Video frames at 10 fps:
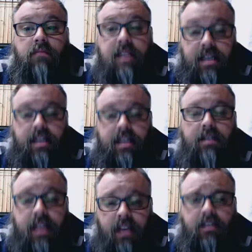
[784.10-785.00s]
safe,
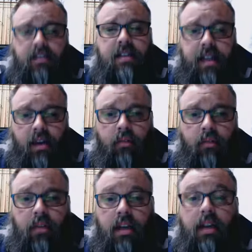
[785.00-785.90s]
stay healthy, stay home,
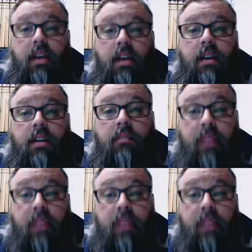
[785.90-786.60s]
be